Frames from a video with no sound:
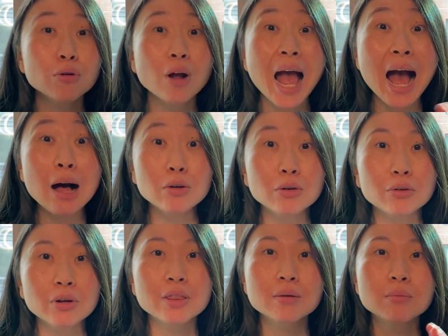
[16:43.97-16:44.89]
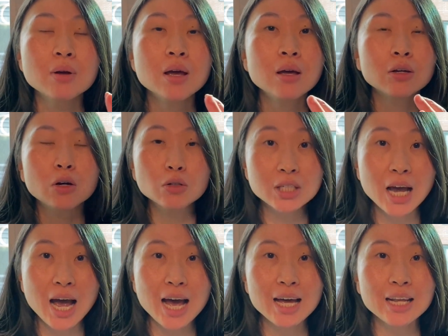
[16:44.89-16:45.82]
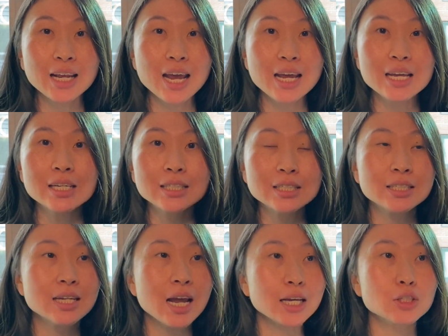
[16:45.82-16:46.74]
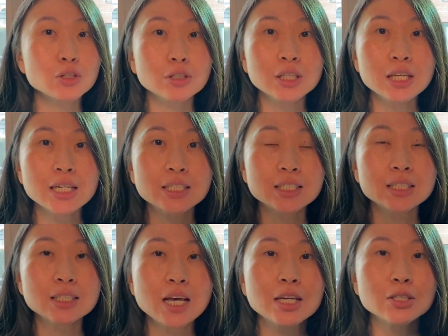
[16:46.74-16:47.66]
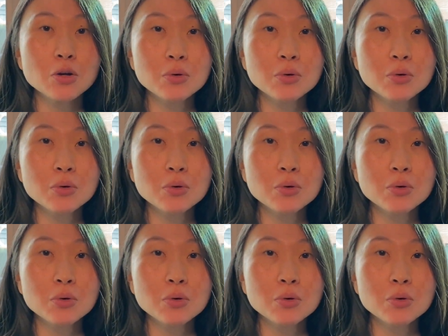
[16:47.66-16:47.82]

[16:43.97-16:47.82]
algorithm goes ahead and takes your list and says,